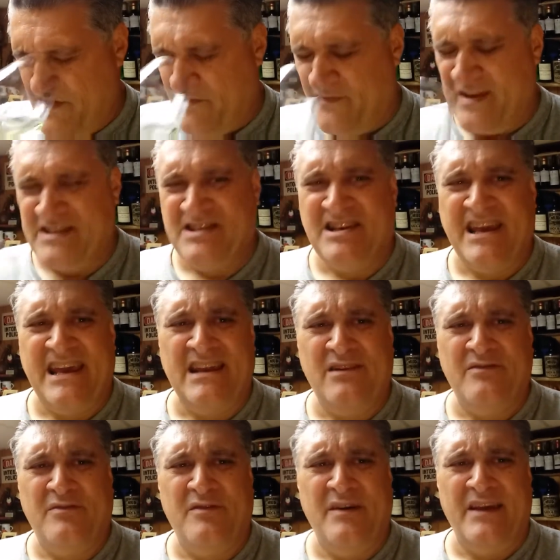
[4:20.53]

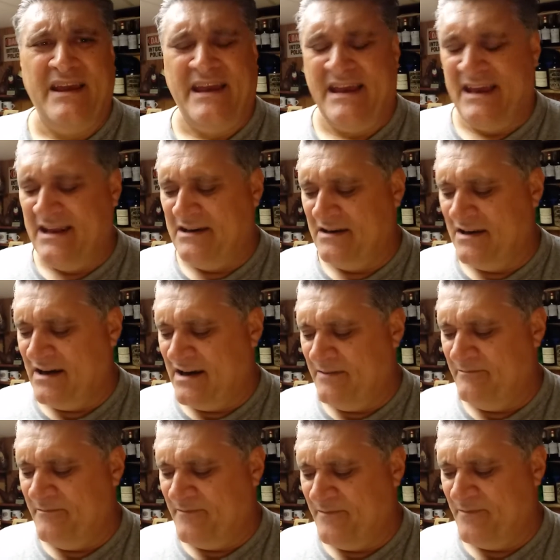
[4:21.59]
vegetative, and
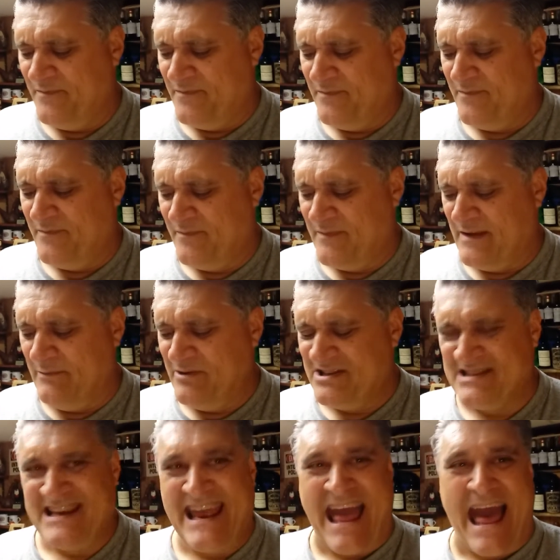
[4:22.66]
um, I want to
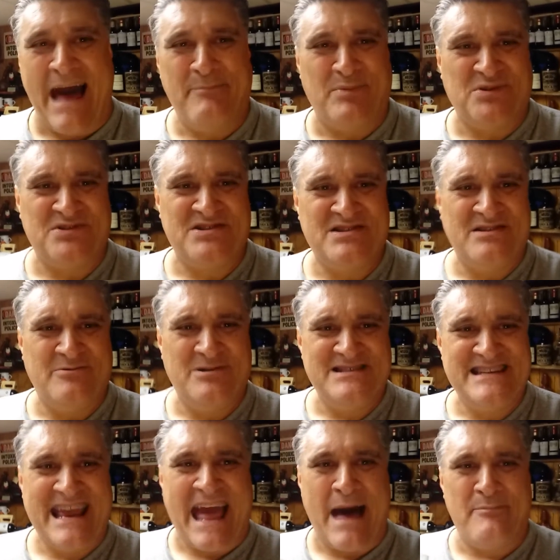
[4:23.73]
say apples. I want
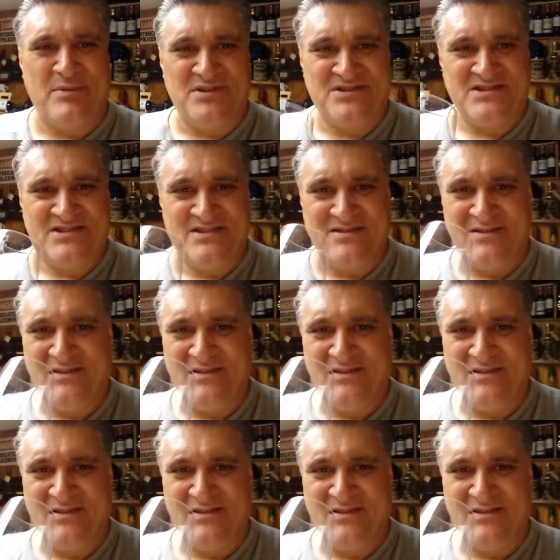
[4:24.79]
to say apples.